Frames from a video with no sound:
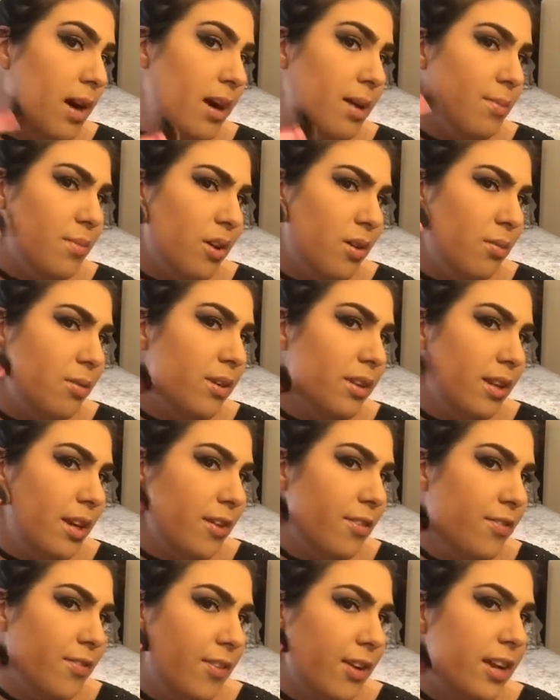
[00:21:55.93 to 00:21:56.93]
I'm not
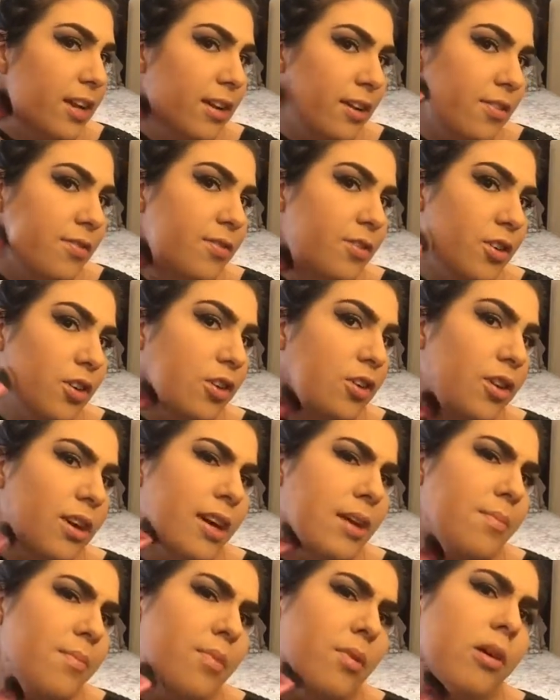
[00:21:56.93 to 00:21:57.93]
really a fan of
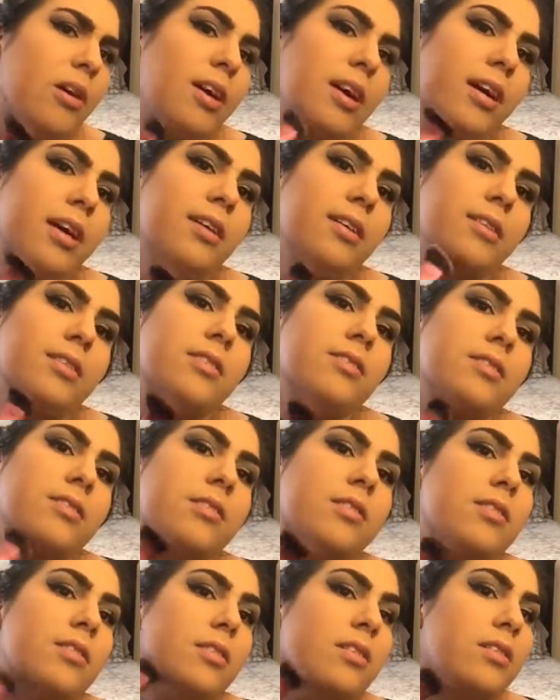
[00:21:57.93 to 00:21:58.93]
cream
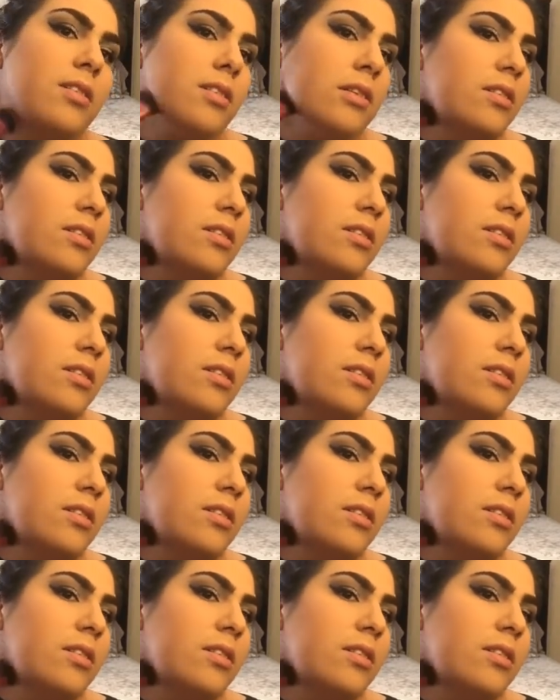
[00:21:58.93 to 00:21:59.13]
products,